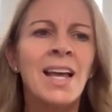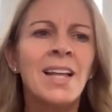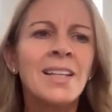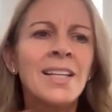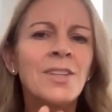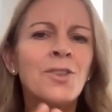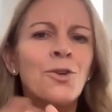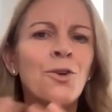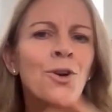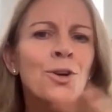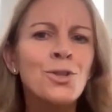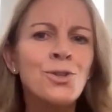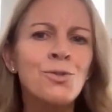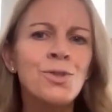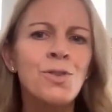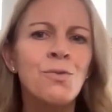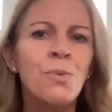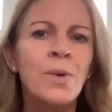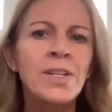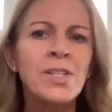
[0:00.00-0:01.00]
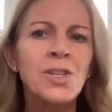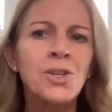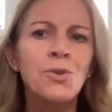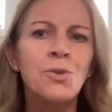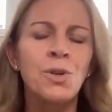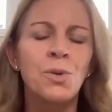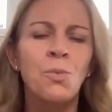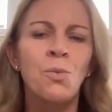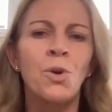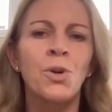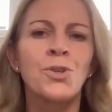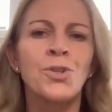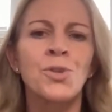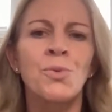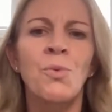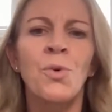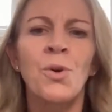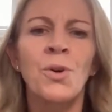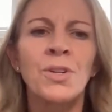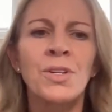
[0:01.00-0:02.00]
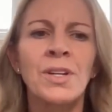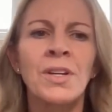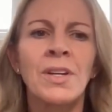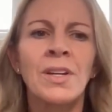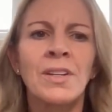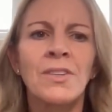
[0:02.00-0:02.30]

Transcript: Like there are all sorts of ways that you can work toward